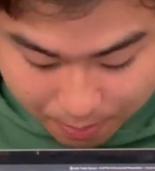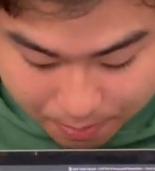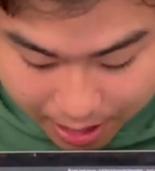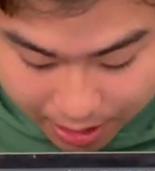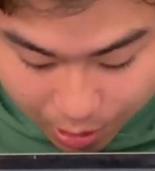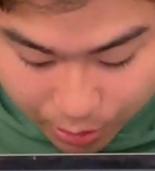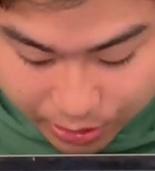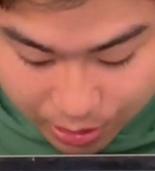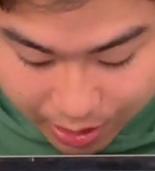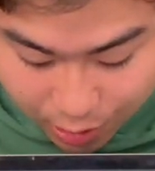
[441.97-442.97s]
but
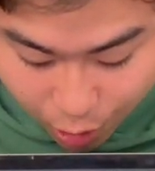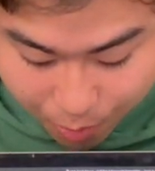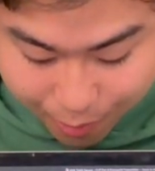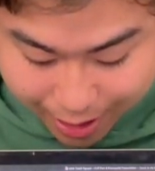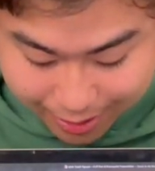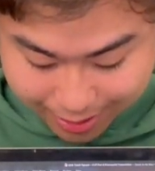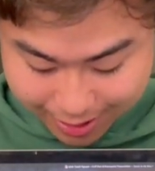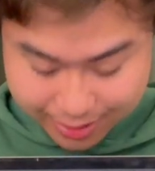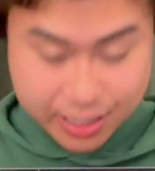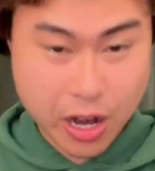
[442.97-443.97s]
also incorporate
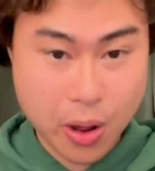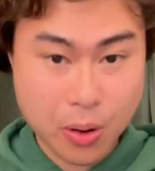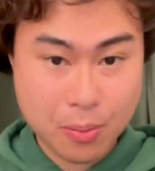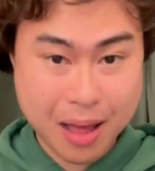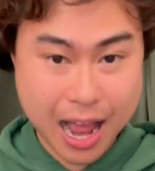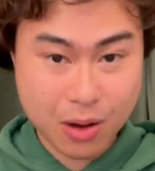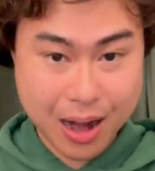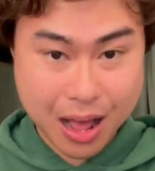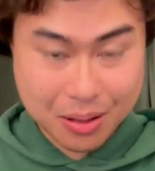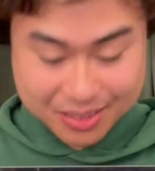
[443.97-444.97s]
the snow
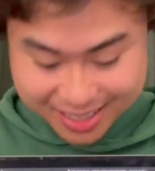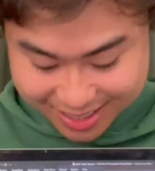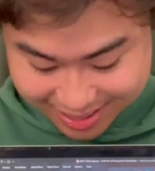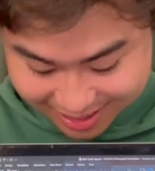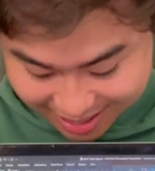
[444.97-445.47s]
backgrounds.